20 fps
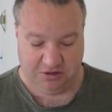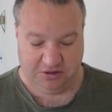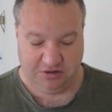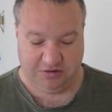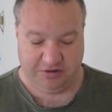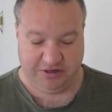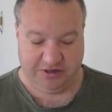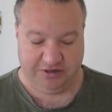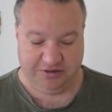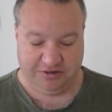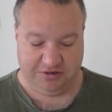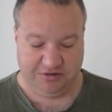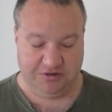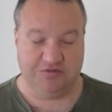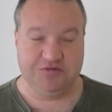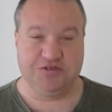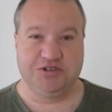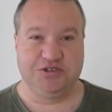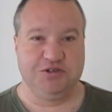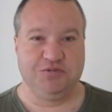All right,
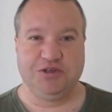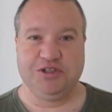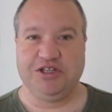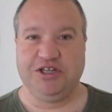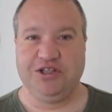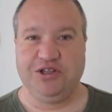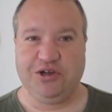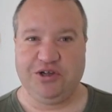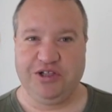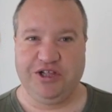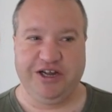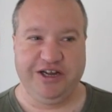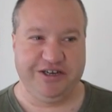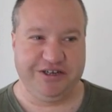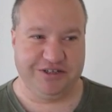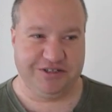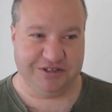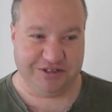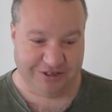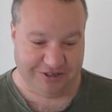you've seen what they look
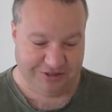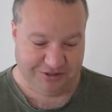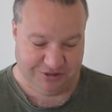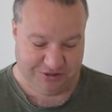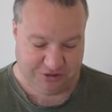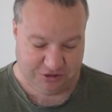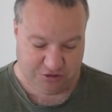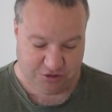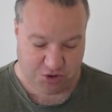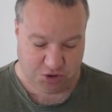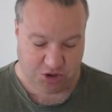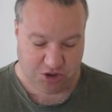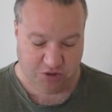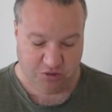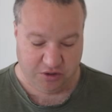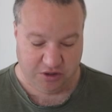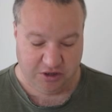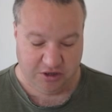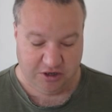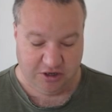like, and I think they're a
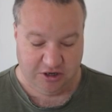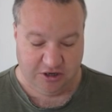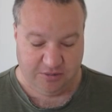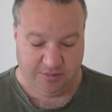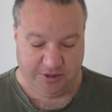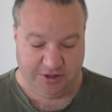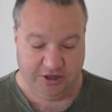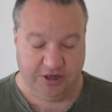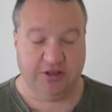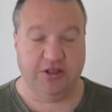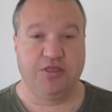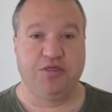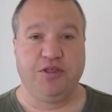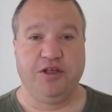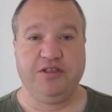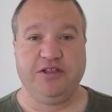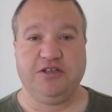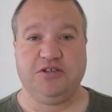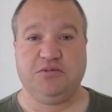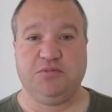joke. But the other
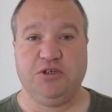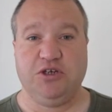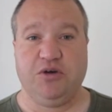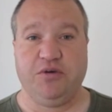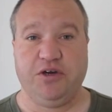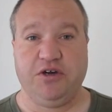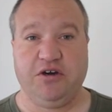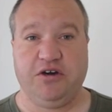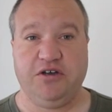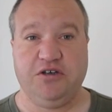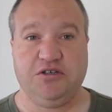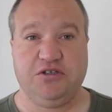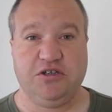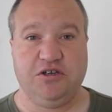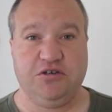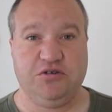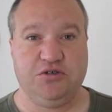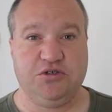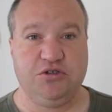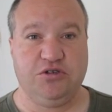thing that's been going on is
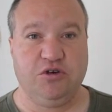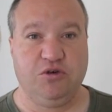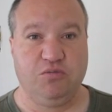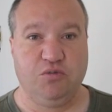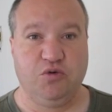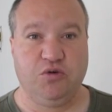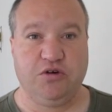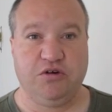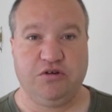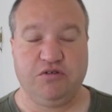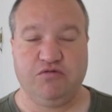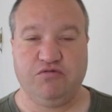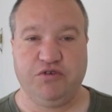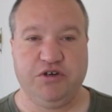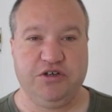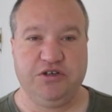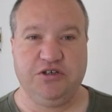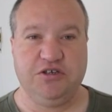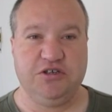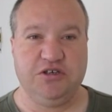there's no more
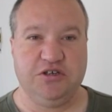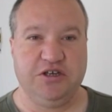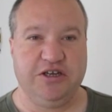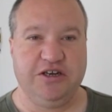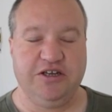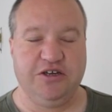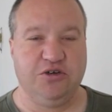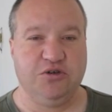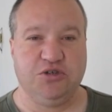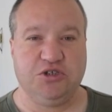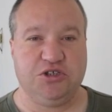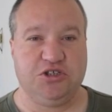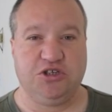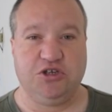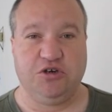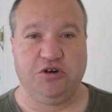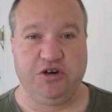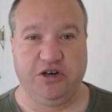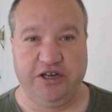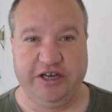really any good
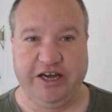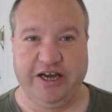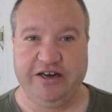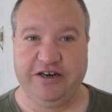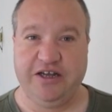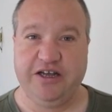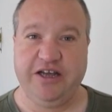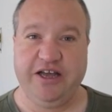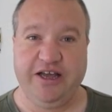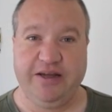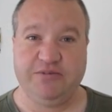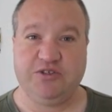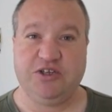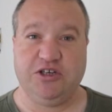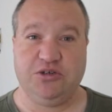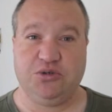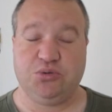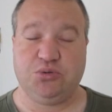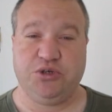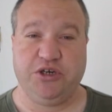security at
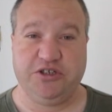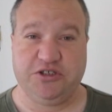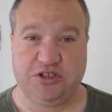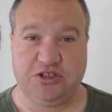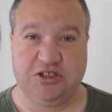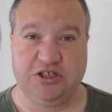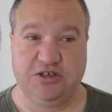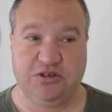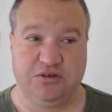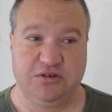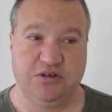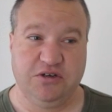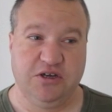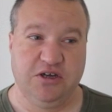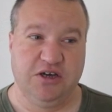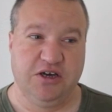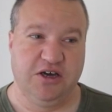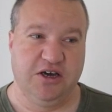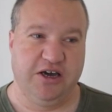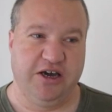Hempstead Transit Center.
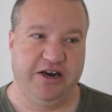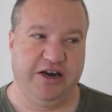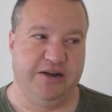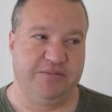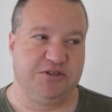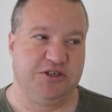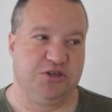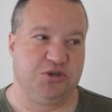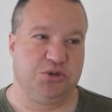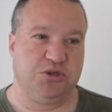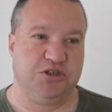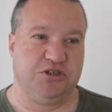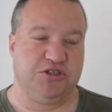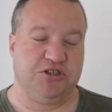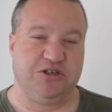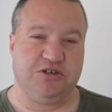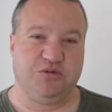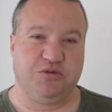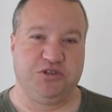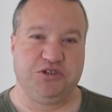And Hempstead
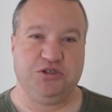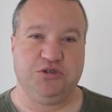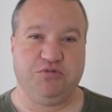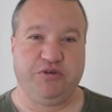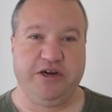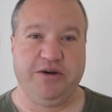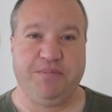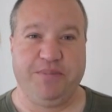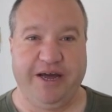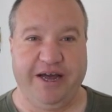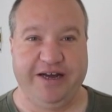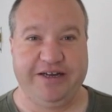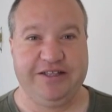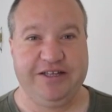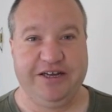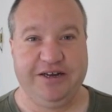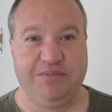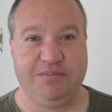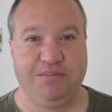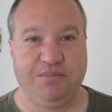Transit Center wasn't great back
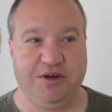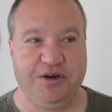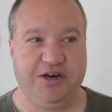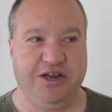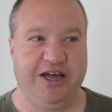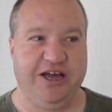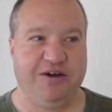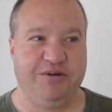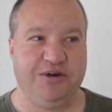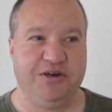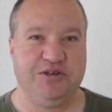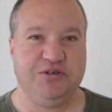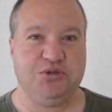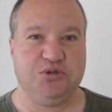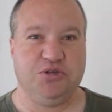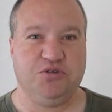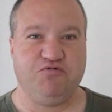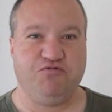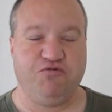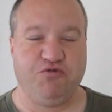then, but now it
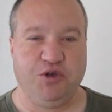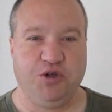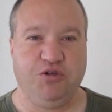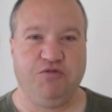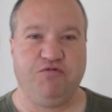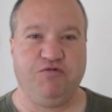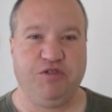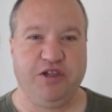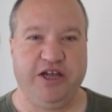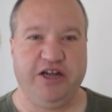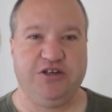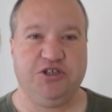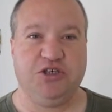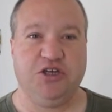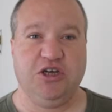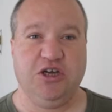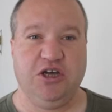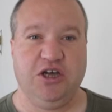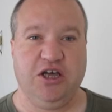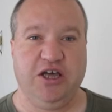is a full-fledged
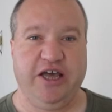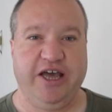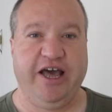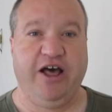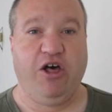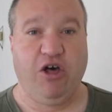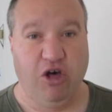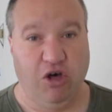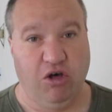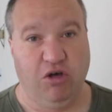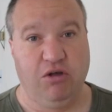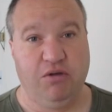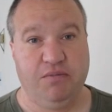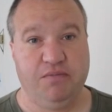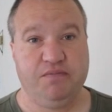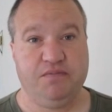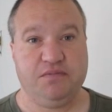hellhole.